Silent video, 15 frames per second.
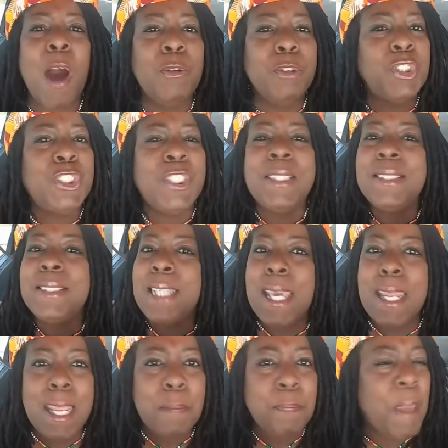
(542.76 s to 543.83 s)
she
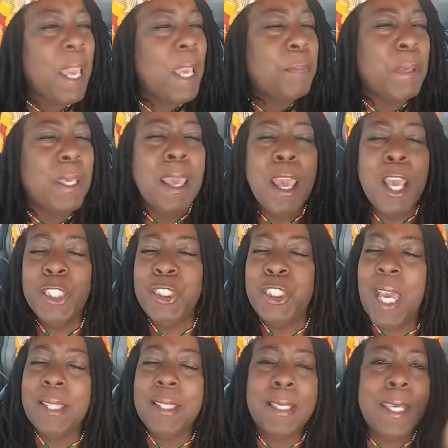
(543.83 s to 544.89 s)
did it, baby. She
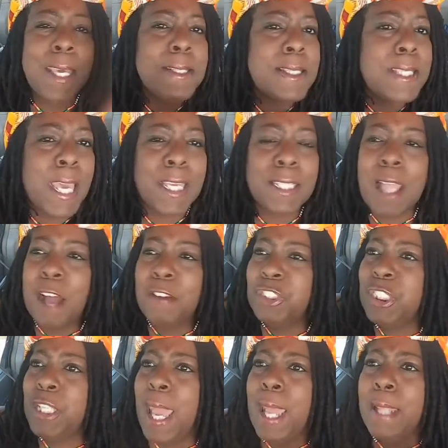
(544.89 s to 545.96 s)
had the kente cloth.
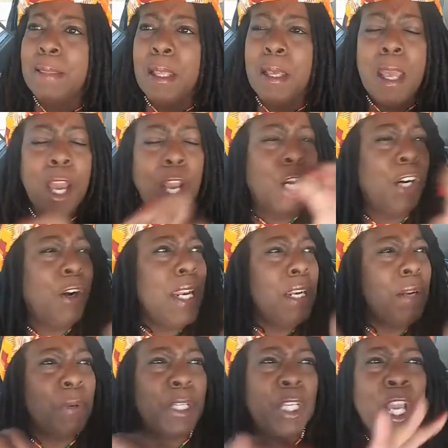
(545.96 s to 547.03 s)
She had the
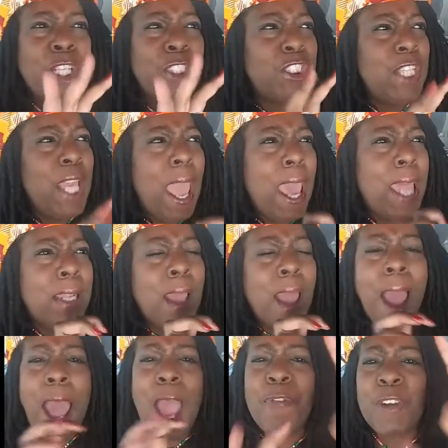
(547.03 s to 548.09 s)
greenery. She had
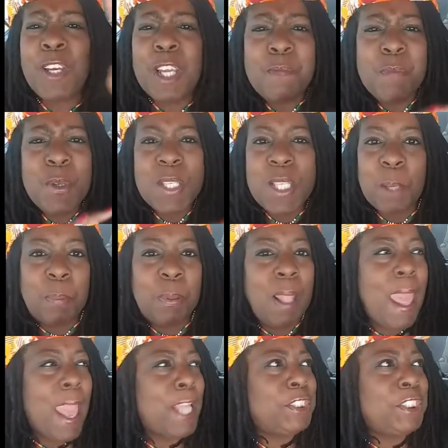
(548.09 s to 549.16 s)
African music
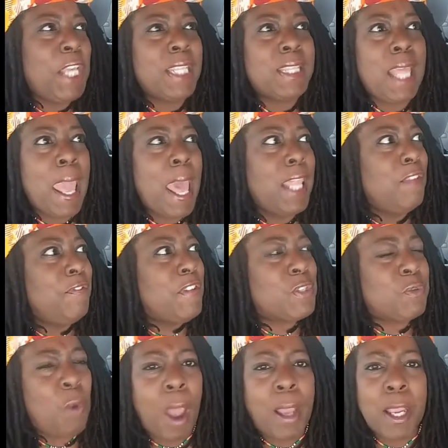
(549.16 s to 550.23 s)
playing. She had the elephants
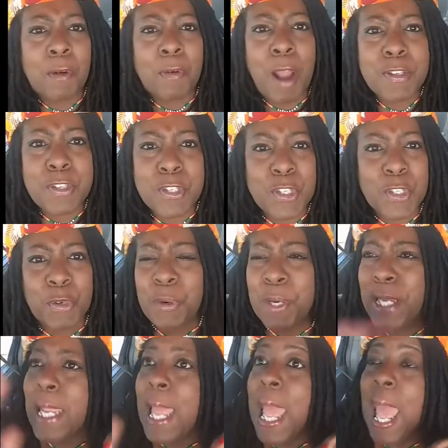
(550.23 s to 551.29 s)
walking across the
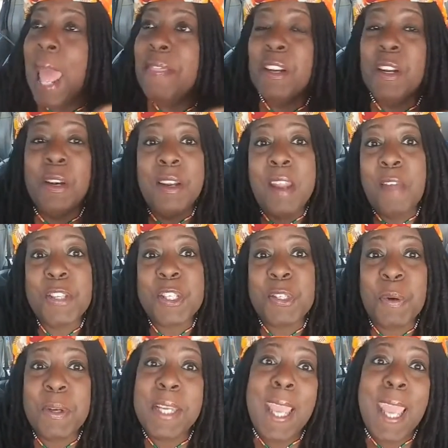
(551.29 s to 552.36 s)
screen. And then on another
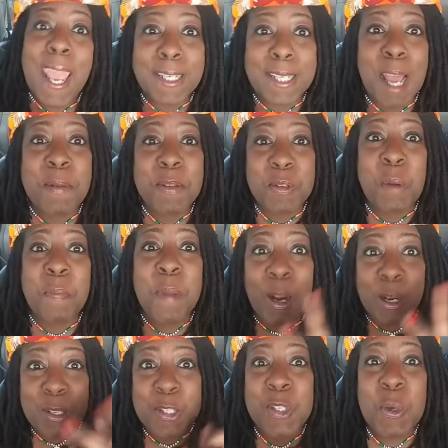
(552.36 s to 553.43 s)
screen, they had Coming to
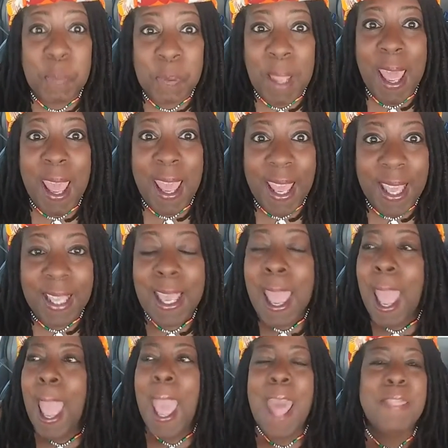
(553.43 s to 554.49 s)
America 2 playing.
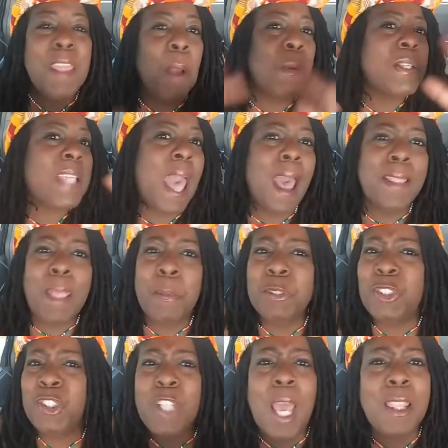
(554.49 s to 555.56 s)
And there was
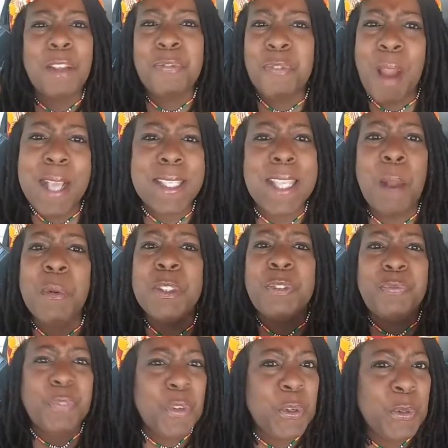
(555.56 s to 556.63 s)
jollof rice. There was
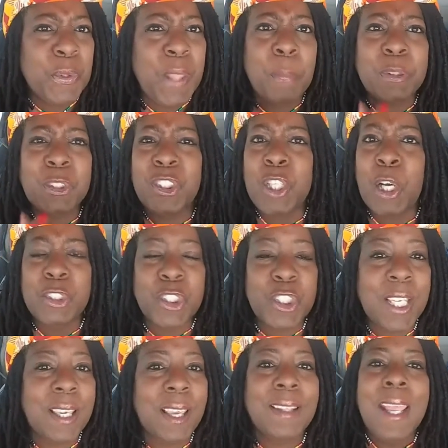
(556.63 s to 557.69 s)
food. There was jerk
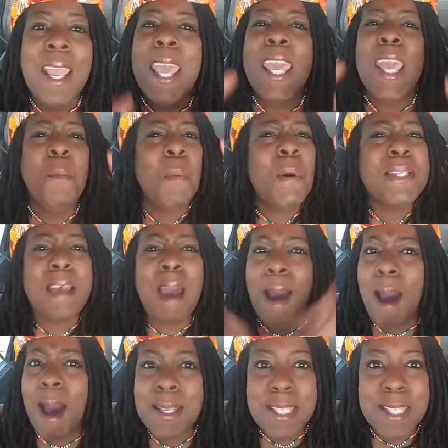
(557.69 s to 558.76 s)
chicken. It was
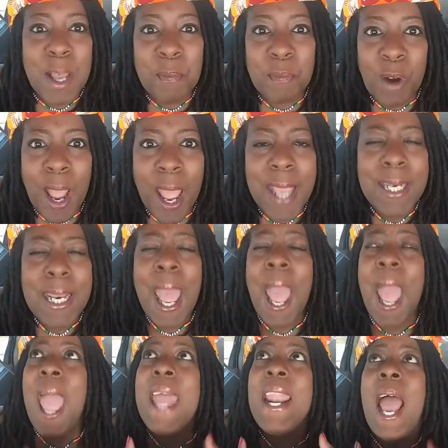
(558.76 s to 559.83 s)
awesome, right?
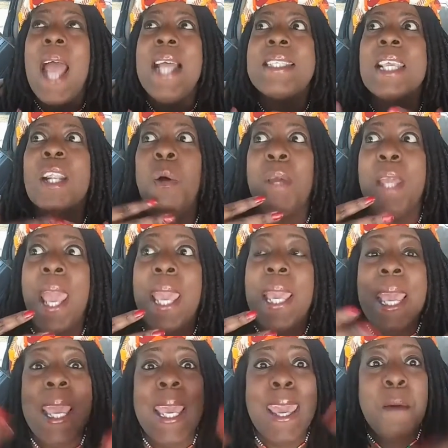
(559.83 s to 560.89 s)
And I said, okay,
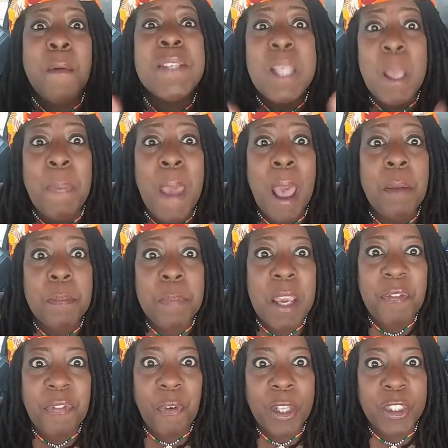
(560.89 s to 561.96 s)
it was about me
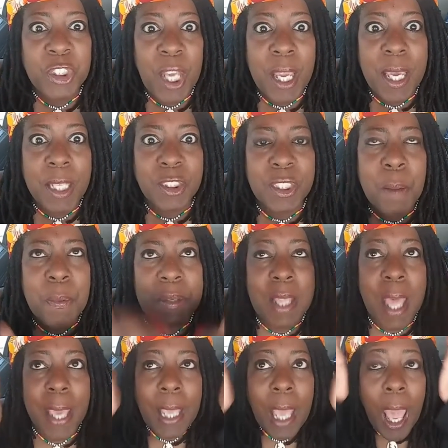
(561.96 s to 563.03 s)
for a change. And I was
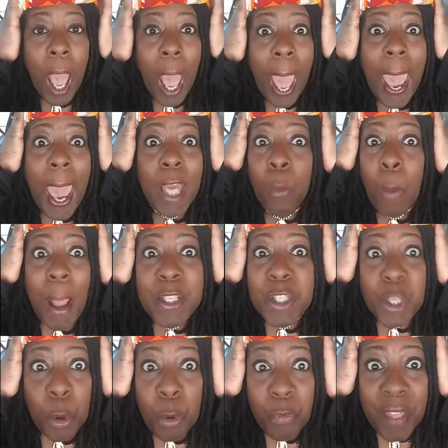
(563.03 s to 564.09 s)
like, how do I
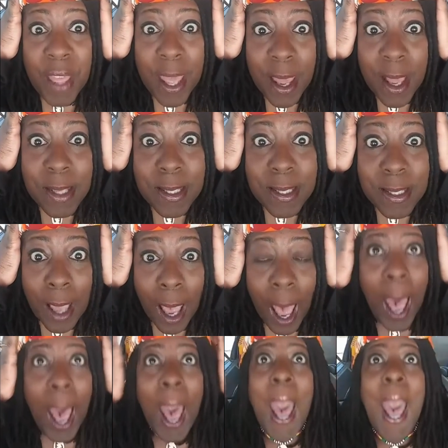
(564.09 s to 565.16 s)
do this?
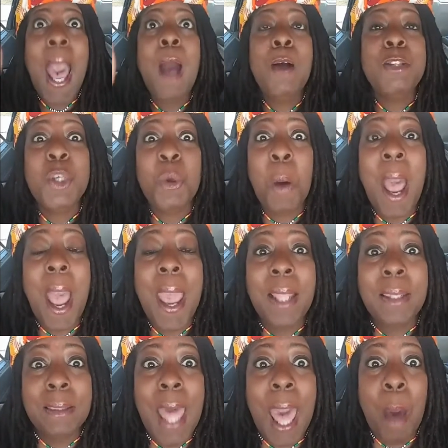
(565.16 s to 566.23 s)
How do I
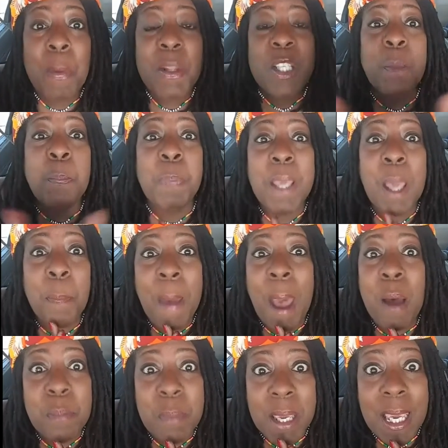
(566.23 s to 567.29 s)
allow it to be
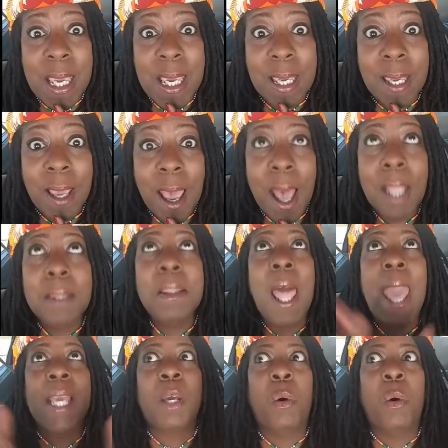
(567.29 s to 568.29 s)
about me? Like,